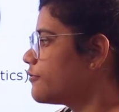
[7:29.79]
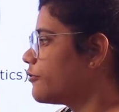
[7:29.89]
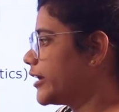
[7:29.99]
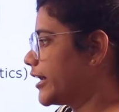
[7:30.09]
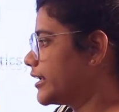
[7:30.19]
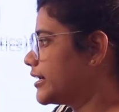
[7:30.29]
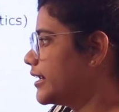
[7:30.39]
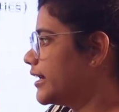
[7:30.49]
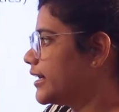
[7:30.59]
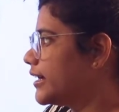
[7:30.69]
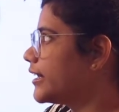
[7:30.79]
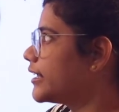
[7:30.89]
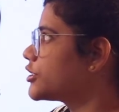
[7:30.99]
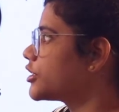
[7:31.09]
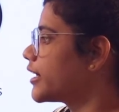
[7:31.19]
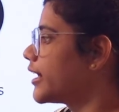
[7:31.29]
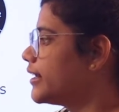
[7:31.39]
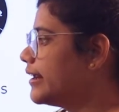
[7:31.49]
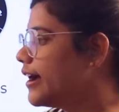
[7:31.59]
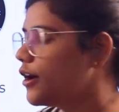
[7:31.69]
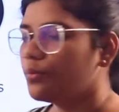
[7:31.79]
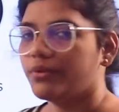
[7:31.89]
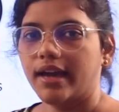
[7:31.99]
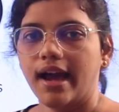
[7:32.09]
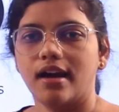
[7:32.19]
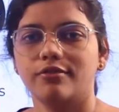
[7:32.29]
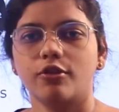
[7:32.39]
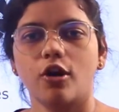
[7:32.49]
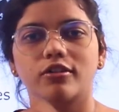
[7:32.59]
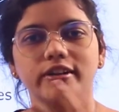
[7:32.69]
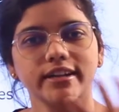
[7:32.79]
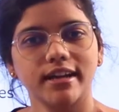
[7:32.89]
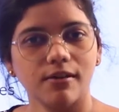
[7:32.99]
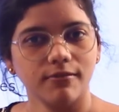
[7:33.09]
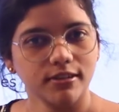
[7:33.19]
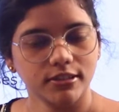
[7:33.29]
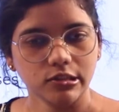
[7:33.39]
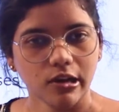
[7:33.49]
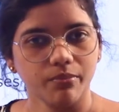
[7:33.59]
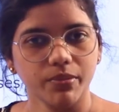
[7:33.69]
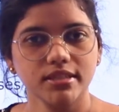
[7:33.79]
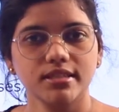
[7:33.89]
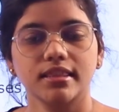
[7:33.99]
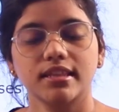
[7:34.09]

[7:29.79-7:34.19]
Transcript: For technical English again, we have already covered the topics.